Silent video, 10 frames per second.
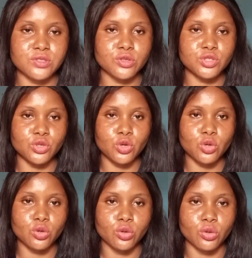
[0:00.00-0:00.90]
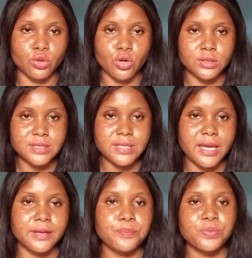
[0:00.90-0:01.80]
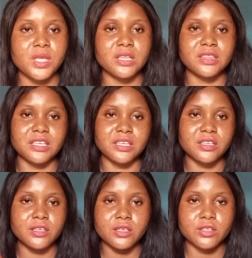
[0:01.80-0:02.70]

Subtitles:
is going to contain the